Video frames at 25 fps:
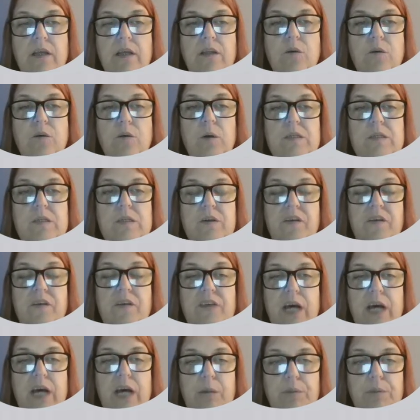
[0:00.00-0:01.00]
You also
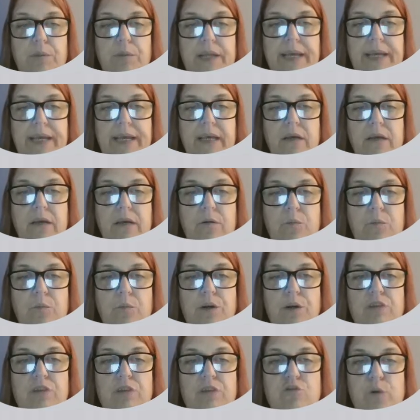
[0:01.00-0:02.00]
have coupling,
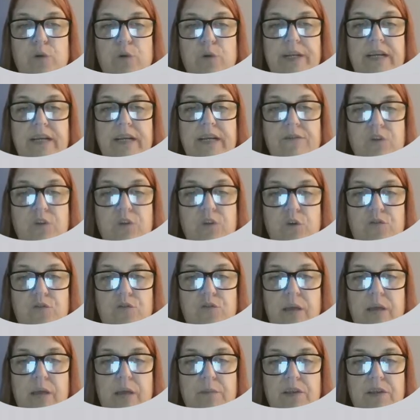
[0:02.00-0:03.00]
where joining of two
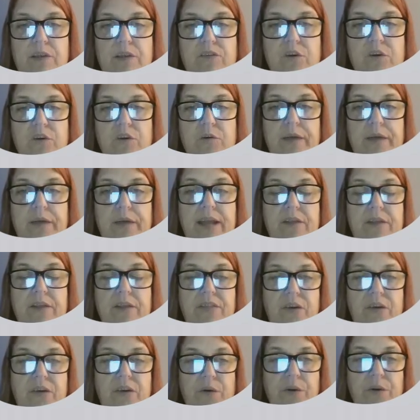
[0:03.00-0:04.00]
families to create a
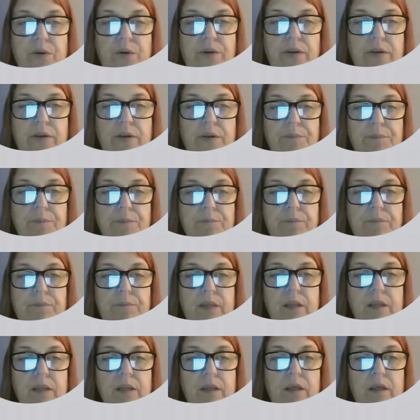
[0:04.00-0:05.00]
third.
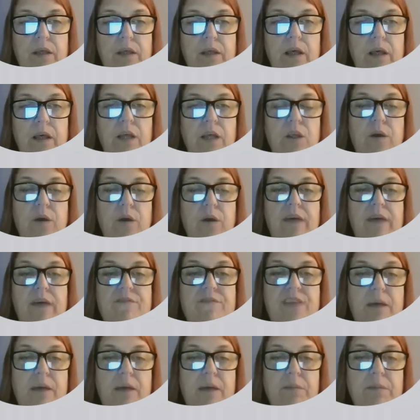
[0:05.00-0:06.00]
You have
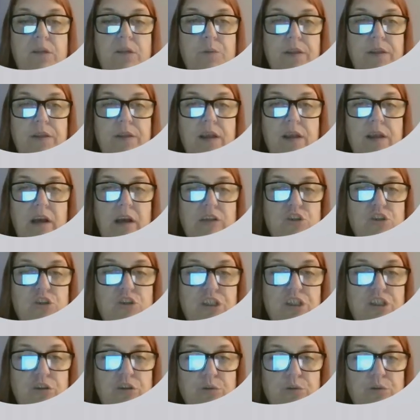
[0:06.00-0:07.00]
families with young
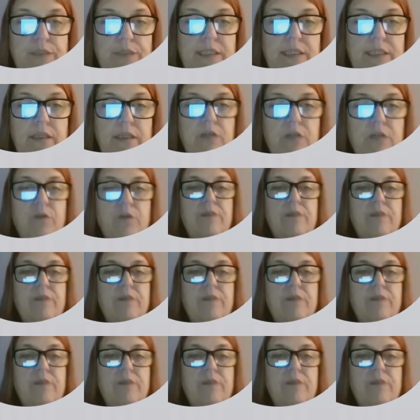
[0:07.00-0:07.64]
children. You